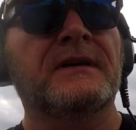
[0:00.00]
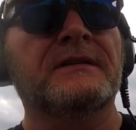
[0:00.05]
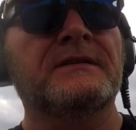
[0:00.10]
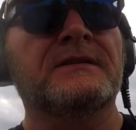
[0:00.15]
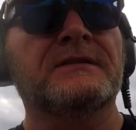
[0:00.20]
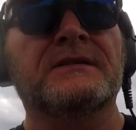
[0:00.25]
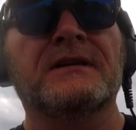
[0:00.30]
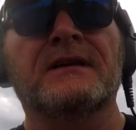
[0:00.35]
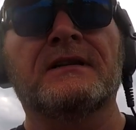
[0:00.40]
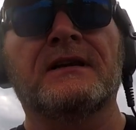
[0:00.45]
I
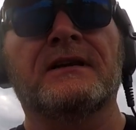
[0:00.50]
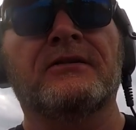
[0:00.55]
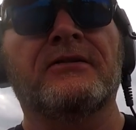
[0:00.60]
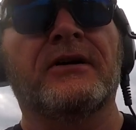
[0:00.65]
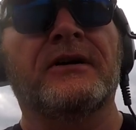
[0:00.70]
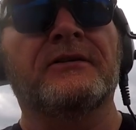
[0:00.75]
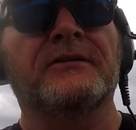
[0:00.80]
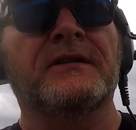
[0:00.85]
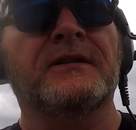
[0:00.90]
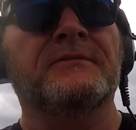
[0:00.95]
just nothing
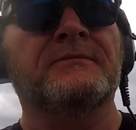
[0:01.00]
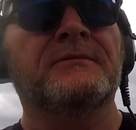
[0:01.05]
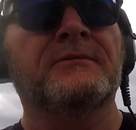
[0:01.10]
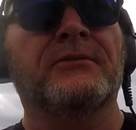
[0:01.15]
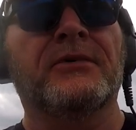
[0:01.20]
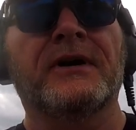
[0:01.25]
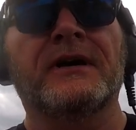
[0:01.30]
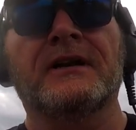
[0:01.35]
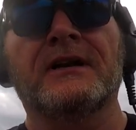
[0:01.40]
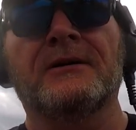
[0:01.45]
greater than
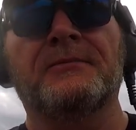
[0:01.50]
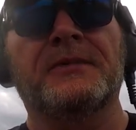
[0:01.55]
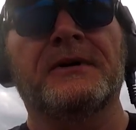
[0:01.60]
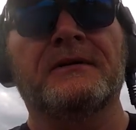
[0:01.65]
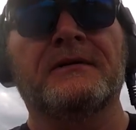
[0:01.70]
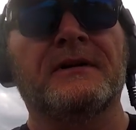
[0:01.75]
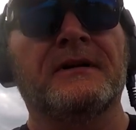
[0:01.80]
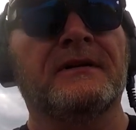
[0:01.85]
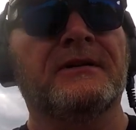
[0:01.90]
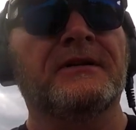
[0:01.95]
bringing up it
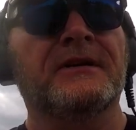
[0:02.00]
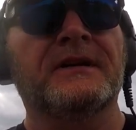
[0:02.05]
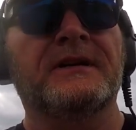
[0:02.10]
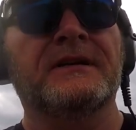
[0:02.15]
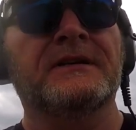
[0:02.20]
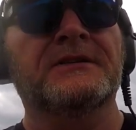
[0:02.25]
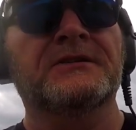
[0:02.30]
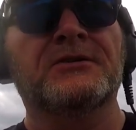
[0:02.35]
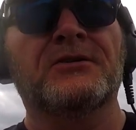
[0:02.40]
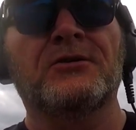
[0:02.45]
and looking in
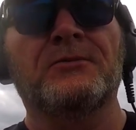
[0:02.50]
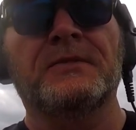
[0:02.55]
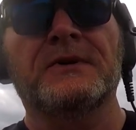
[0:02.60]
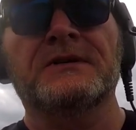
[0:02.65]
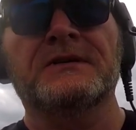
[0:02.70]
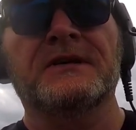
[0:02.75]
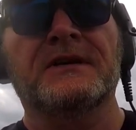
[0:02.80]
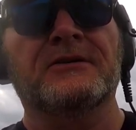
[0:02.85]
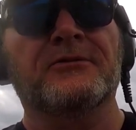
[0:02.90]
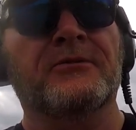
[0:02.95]
a scoop and
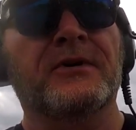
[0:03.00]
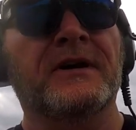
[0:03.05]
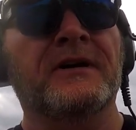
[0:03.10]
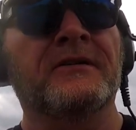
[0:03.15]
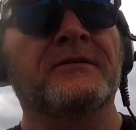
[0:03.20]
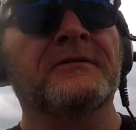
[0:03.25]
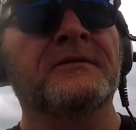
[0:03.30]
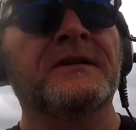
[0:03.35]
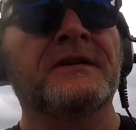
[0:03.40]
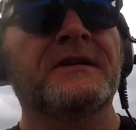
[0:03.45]
seeing a
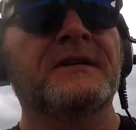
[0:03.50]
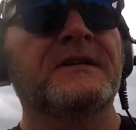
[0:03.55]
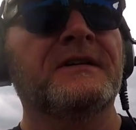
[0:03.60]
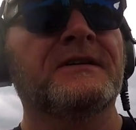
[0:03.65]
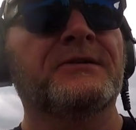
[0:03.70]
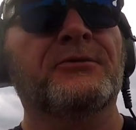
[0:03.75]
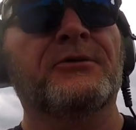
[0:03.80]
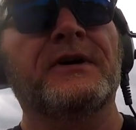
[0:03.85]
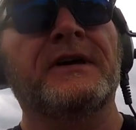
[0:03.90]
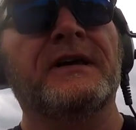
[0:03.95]
round
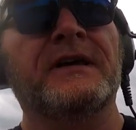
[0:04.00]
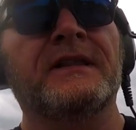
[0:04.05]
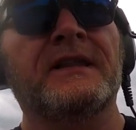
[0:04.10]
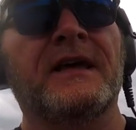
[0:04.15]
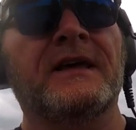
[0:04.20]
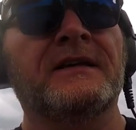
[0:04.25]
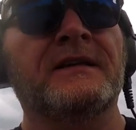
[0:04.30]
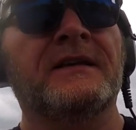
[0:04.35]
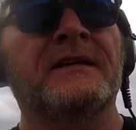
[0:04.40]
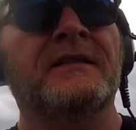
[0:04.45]
ring in
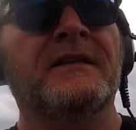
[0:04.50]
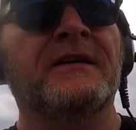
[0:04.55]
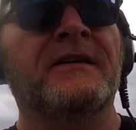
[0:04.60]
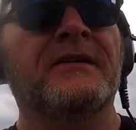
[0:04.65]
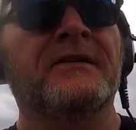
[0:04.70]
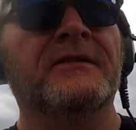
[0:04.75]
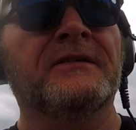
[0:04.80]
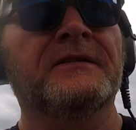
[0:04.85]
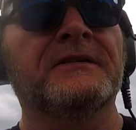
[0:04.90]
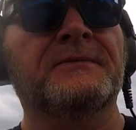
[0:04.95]
that in
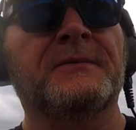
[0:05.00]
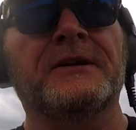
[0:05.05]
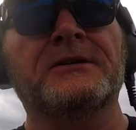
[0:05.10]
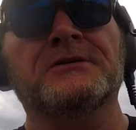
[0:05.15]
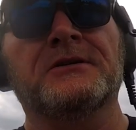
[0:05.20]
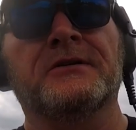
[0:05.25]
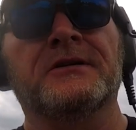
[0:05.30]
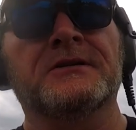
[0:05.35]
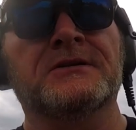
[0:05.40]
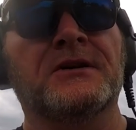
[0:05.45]
there,
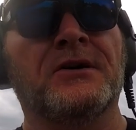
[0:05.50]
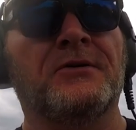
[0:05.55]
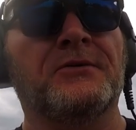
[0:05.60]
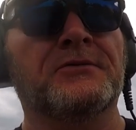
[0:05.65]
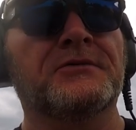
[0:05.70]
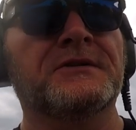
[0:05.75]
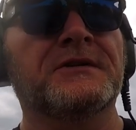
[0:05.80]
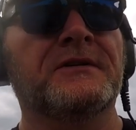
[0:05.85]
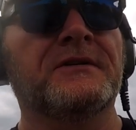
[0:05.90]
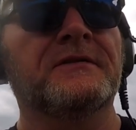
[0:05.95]
especially when it's gold or
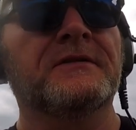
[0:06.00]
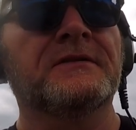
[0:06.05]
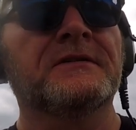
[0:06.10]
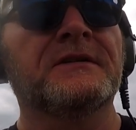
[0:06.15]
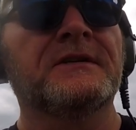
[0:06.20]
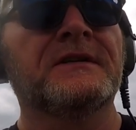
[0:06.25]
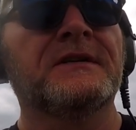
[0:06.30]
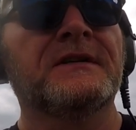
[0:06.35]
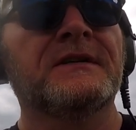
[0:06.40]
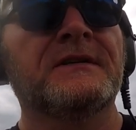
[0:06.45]
silver.
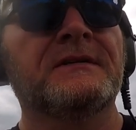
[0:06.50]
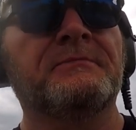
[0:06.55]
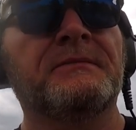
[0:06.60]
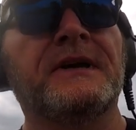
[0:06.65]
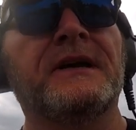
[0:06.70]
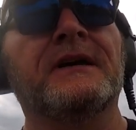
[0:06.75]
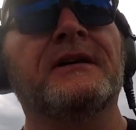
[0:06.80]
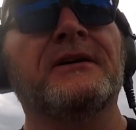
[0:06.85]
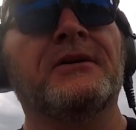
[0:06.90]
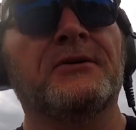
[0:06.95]

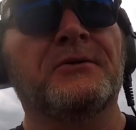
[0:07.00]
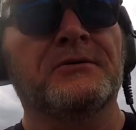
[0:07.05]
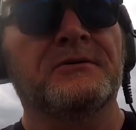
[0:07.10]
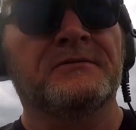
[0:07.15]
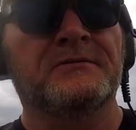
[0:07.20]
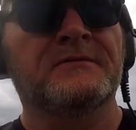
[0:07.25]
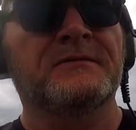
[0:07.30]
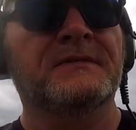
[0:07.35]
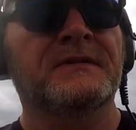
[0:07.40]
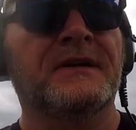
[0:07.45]
Big gold,
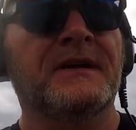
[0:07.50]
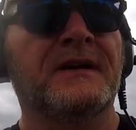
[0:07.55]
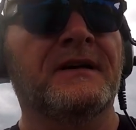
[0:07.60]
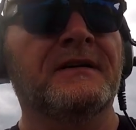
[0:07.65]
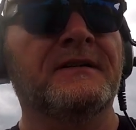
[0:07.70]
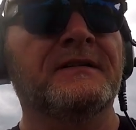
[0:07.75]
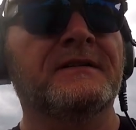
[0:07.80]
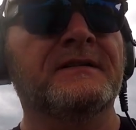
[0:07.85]
yeah.